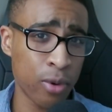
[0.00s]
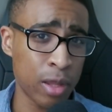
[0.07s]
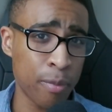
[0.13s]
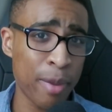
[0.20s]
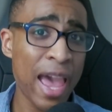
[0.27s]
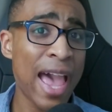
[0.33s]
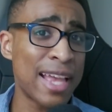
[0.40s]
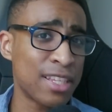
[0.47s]
the
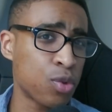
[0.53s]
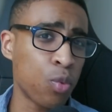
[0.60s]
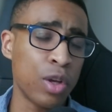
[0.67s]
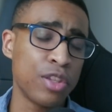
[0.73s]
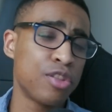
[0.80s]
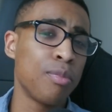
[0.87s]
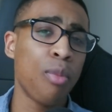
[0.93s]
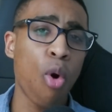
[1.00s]
past
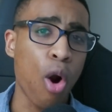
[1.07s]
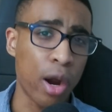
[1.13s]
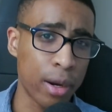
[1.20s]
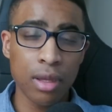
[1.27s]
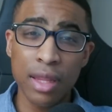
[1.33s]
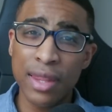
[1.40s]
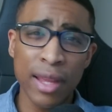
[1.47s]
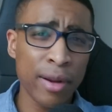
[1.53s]
once more.
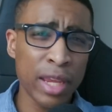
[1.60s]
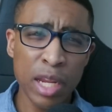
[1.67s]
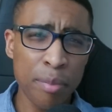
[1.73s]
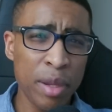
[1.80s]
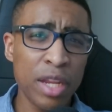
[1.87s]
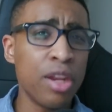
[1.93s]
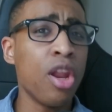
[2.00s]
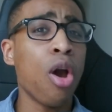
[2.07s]
There can
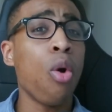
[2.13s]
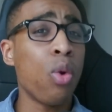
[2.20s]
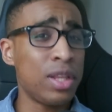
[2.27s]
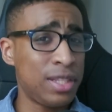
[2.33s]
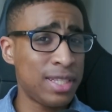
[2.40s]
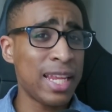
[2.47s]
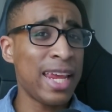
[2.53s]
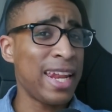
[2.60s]
be no
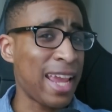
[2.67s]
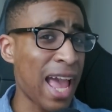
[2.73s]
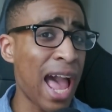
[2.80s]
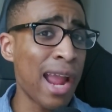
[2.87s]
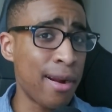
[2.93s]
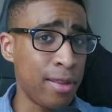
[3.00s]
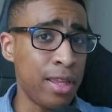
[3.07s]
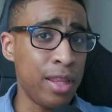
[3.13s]
one standing
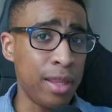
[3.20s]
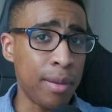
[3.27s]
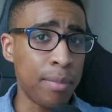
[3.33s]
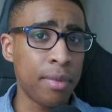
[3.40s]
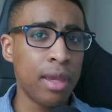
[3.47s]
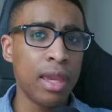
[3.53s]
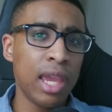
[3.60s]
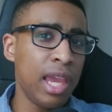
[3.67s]
higher than them,
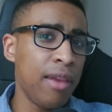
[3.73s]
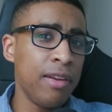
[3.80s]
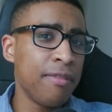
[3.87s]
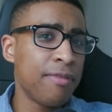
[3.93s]
even if